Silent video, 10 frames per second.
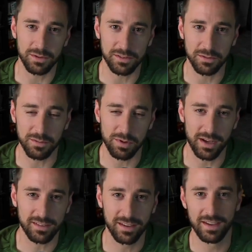is too
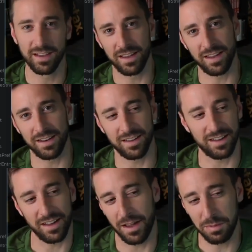complex. And
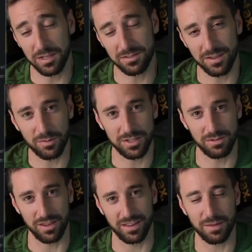uh, I'd be interested in what
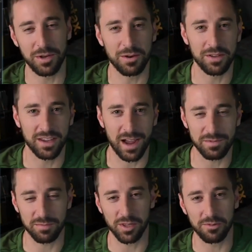you think. Let me know in the
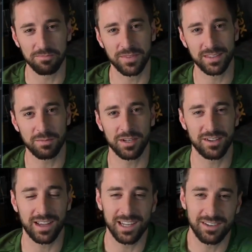comments below. Thanks so much.
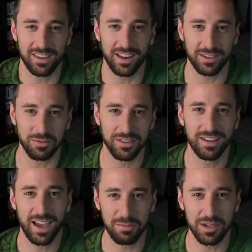I'll catch you in the next one.
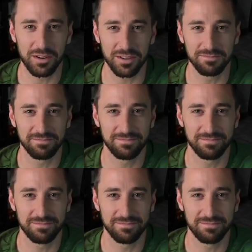Happy coding.